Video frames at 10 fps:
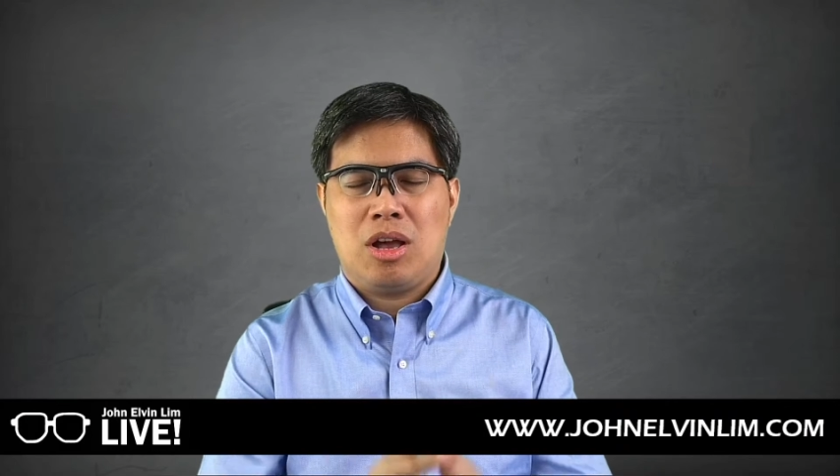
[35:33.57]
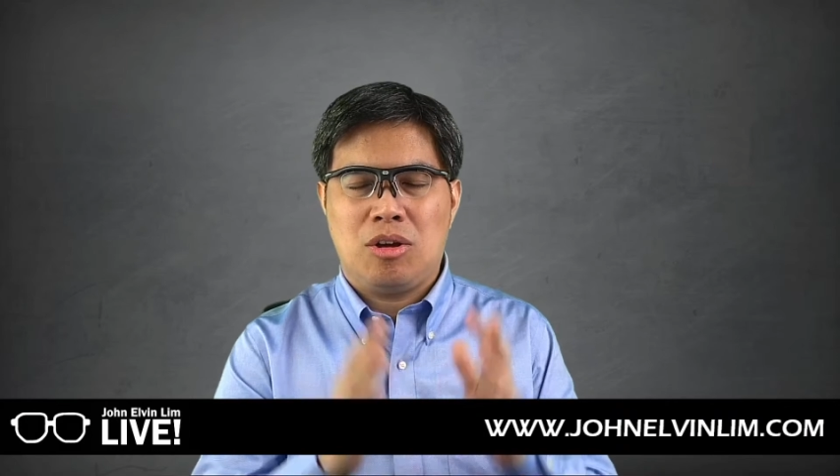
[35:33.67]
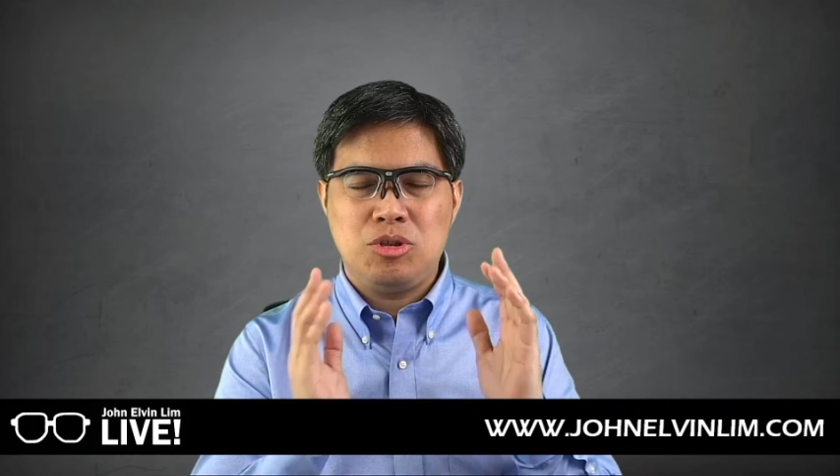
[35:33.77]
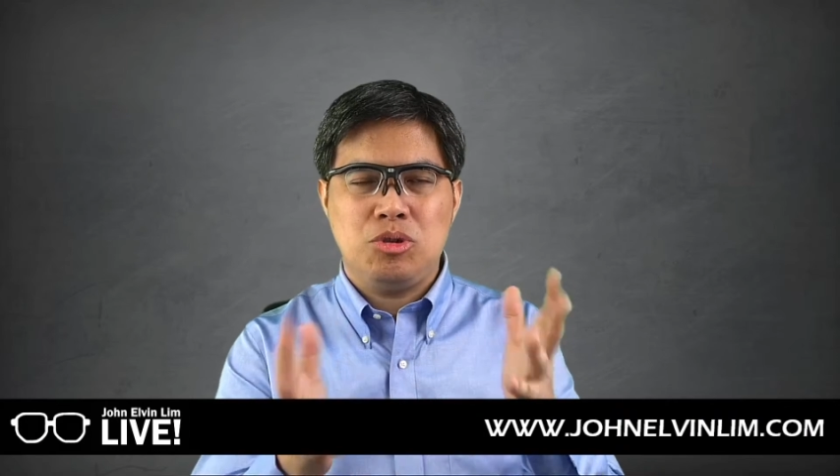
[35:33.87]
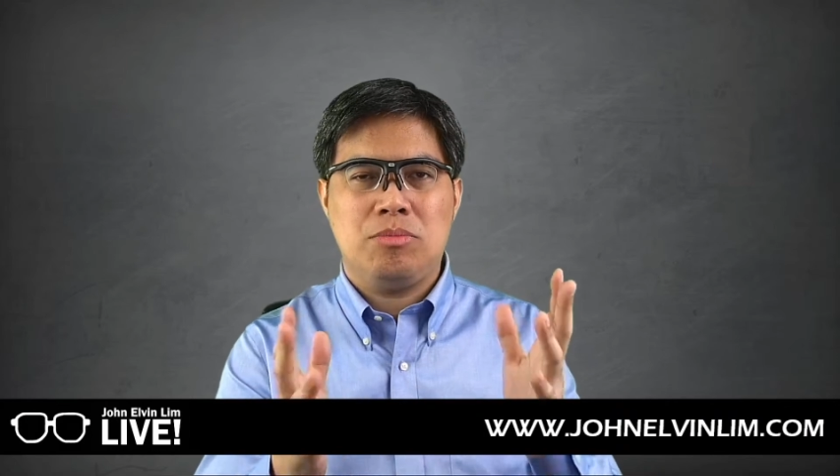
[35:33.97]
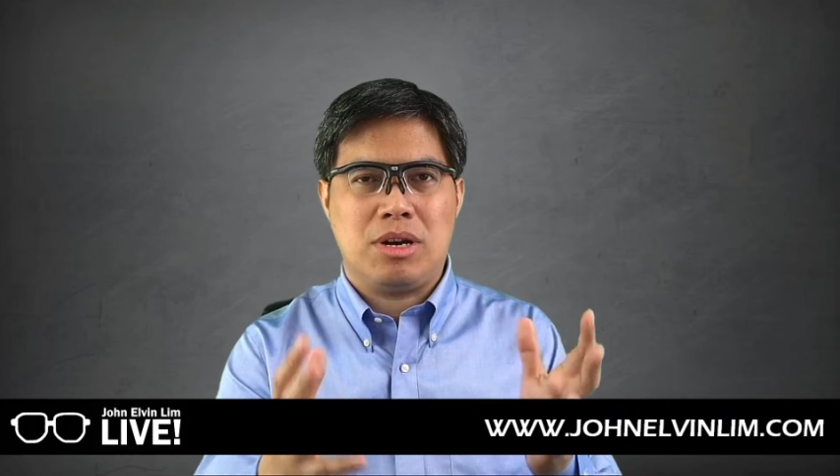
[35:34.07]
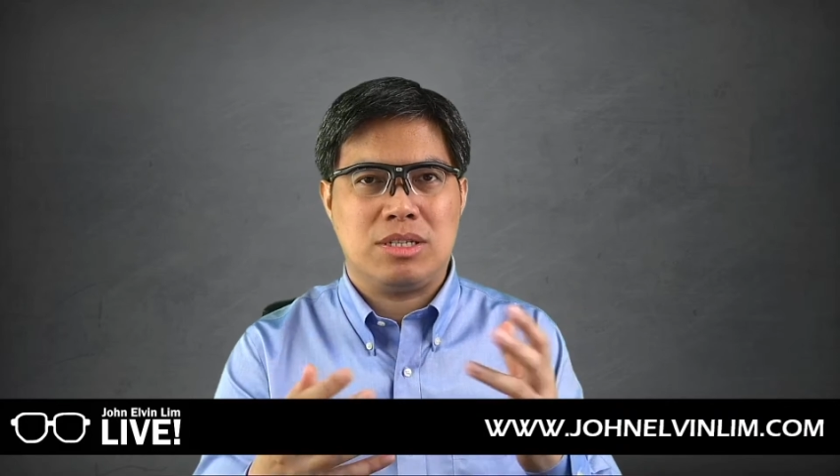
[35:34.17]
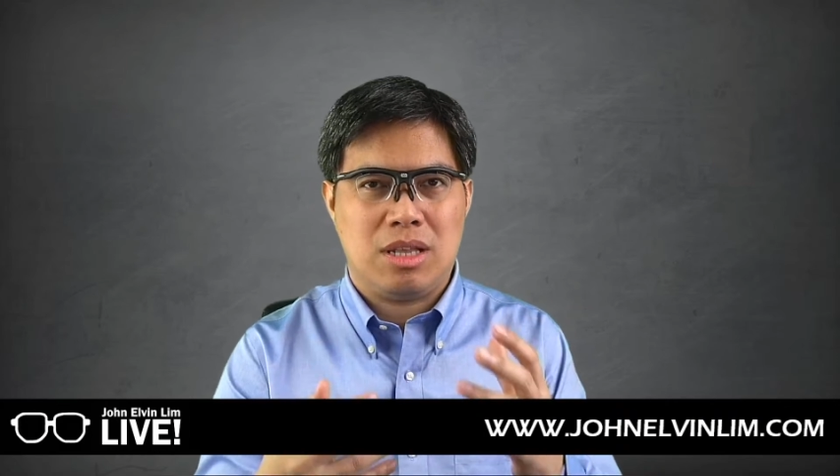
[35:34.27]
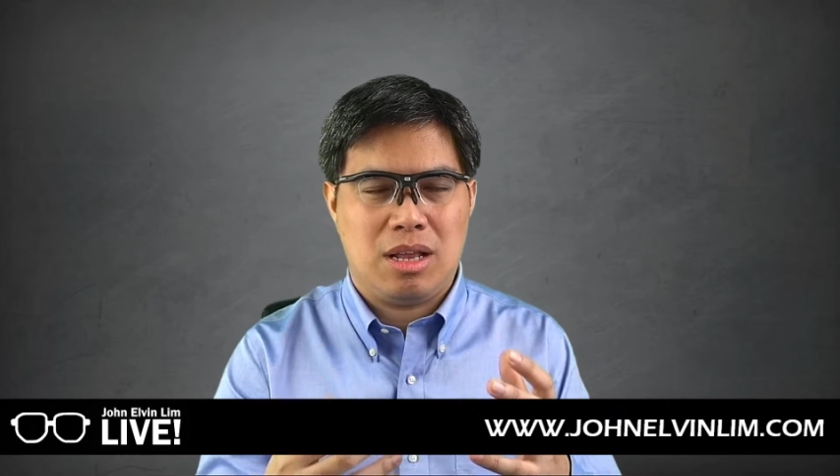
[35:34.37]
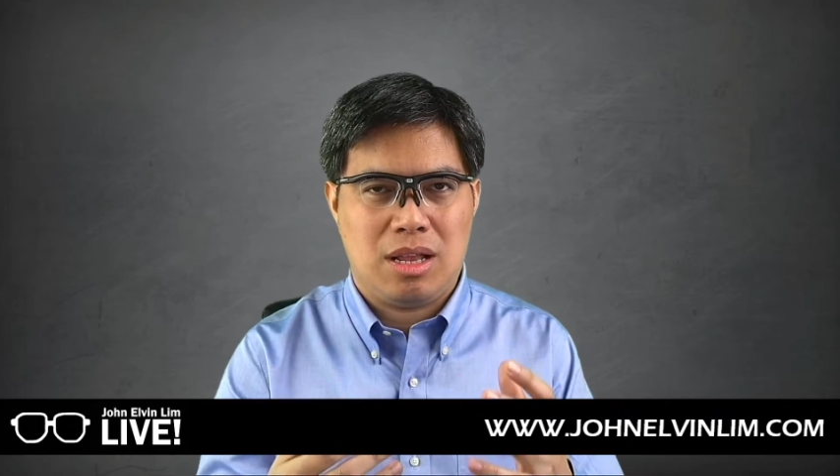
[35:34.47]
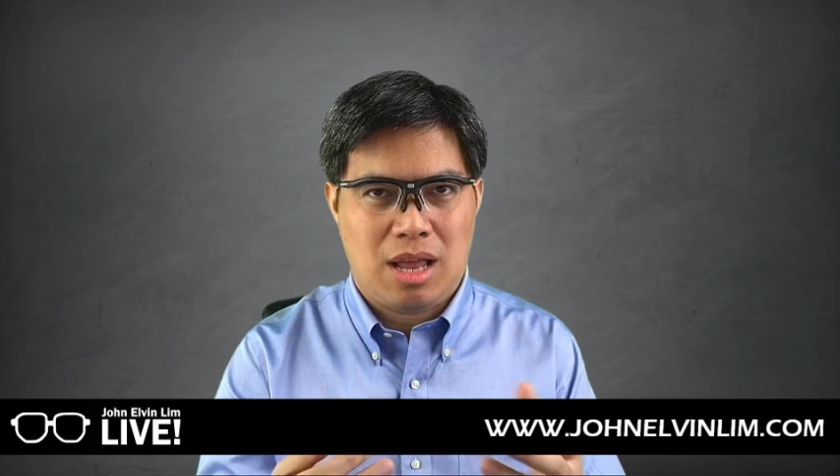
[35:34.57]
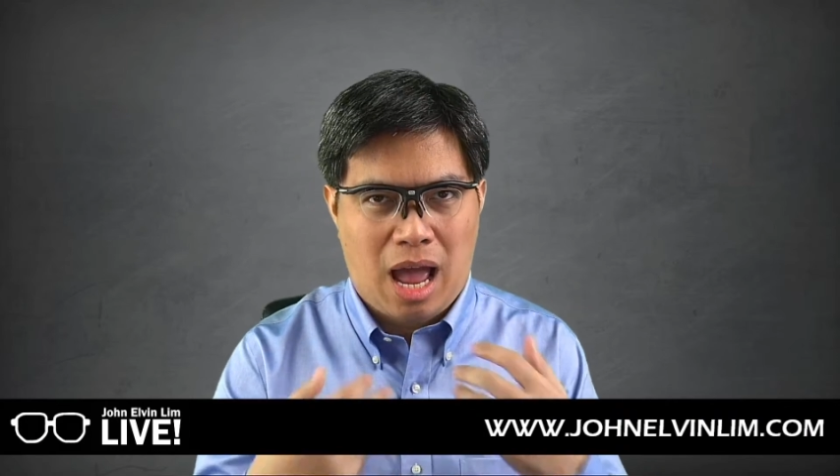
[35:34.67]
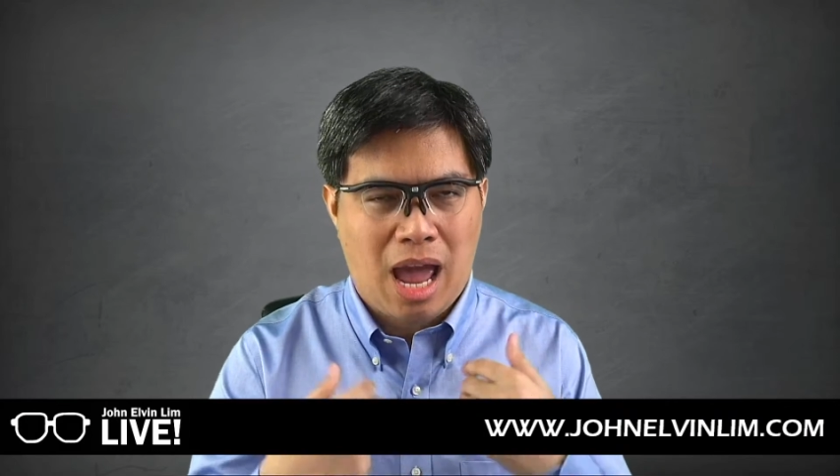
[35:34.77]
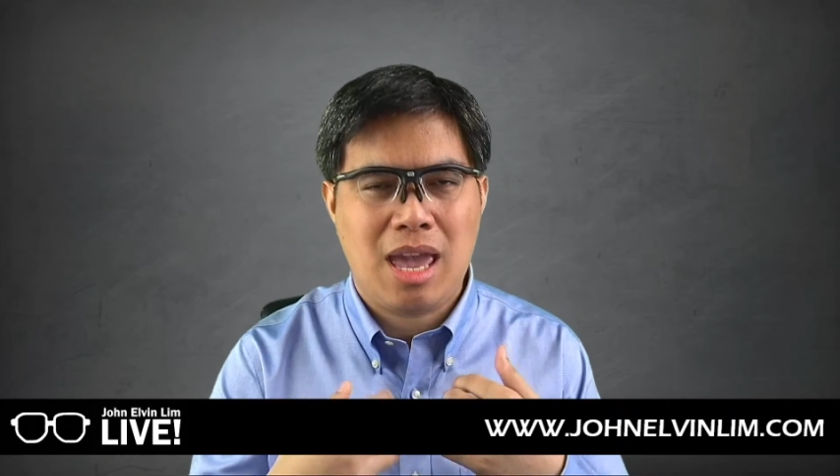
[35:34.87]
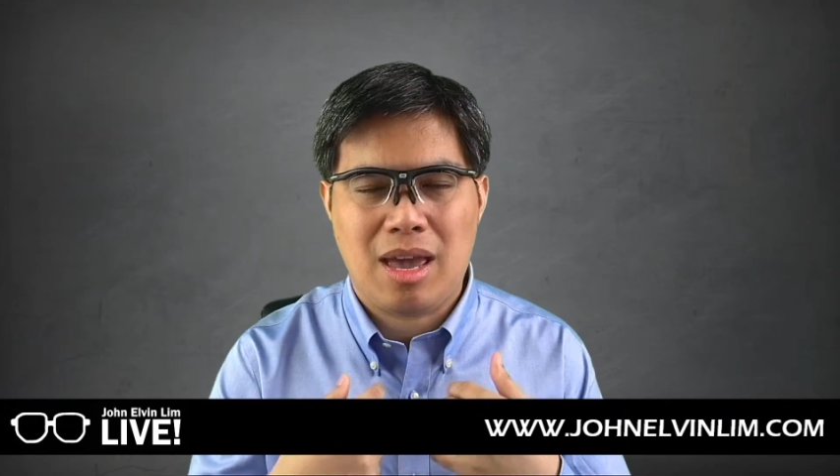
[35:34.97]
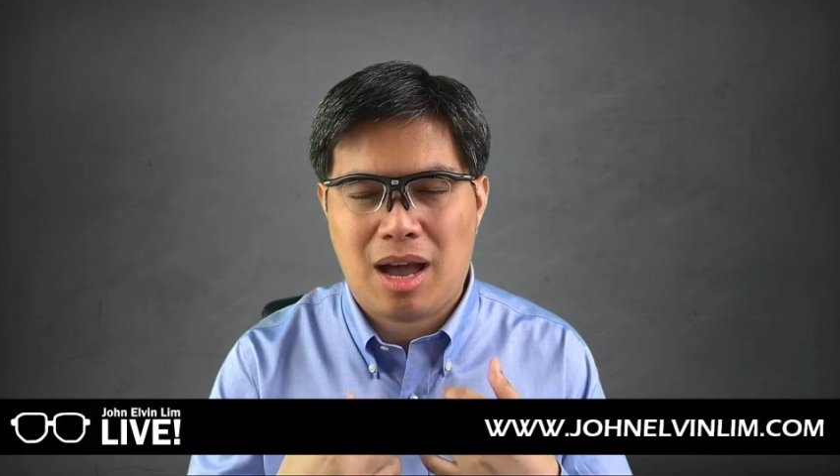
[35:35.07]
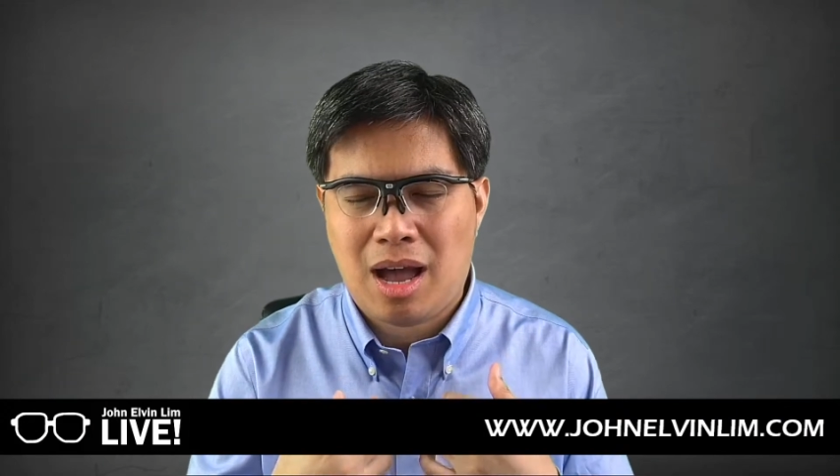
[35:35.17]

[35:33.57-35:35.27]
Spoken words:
consumers? I